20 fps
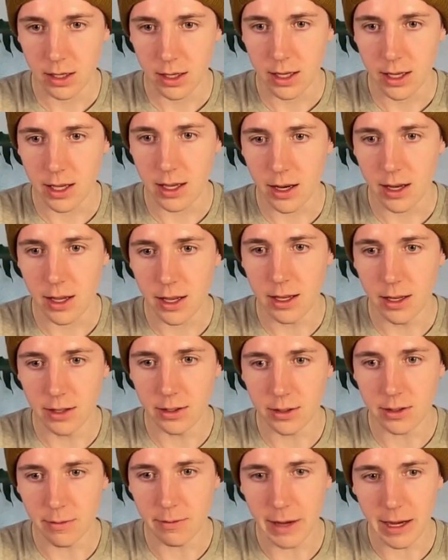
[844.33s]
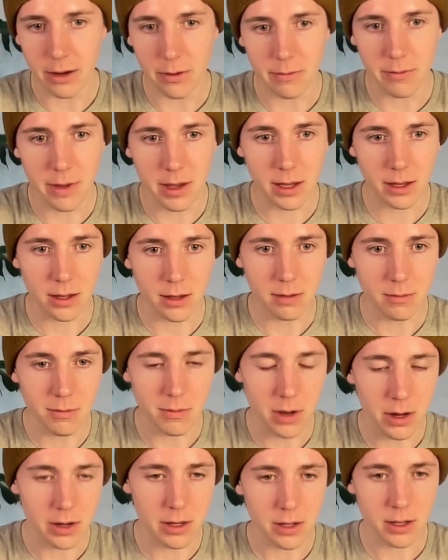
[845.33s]
It is about making
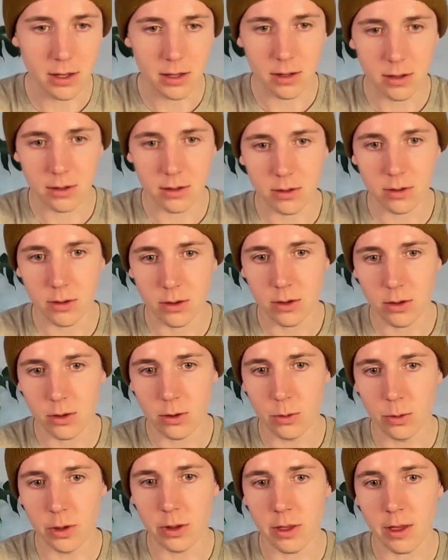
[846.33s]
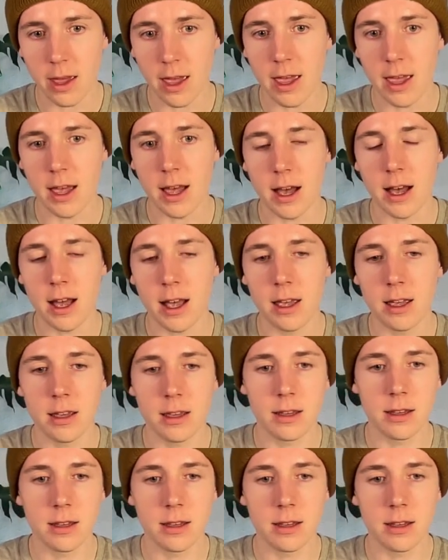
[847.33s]
money with AI,